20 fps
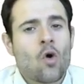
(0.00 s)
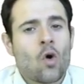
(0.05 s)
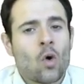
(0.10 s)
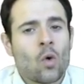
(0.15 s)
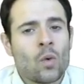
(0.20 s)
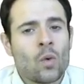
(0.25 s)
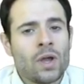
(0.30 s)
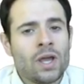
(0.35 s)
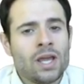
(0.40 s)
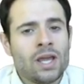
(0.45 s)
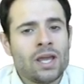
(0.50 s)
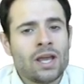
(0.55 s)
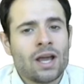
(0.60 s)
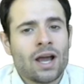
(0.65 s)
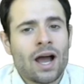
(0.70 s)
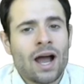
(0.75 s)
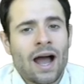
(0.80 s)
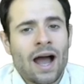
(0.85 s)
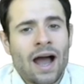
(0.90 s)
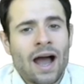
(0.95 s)

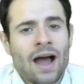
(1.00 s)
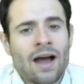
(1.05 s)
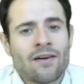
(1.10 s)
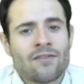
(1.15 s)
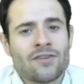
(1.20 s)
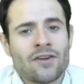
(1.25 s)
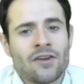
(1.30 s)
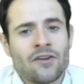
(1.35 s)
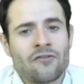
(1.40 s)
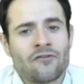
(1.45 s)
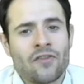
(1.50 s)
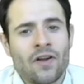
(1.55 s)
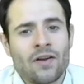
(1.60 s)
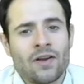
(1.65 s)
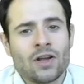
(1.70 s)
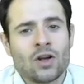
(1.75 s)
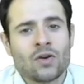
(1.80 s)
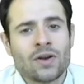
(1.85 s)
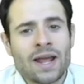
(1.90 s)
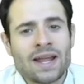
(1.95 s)
We have a
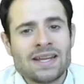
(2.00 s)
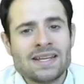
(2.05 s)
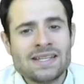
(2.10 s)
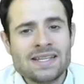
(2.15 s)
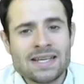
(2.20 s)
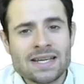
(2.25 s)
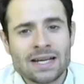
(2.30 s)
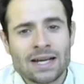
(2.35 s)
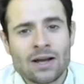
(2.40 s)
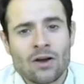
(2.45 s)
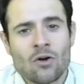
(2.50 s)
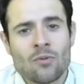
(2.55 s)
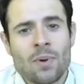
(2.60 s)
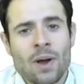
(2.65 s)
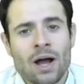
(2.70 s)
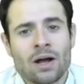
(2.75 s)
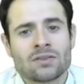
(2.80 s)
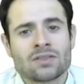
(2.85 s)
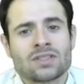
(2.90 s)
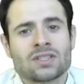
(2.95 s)
fairly good idea
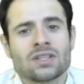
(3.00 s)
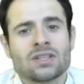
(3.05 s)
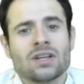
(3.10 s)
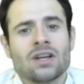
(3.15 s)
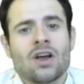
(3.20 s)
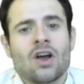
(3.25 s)
about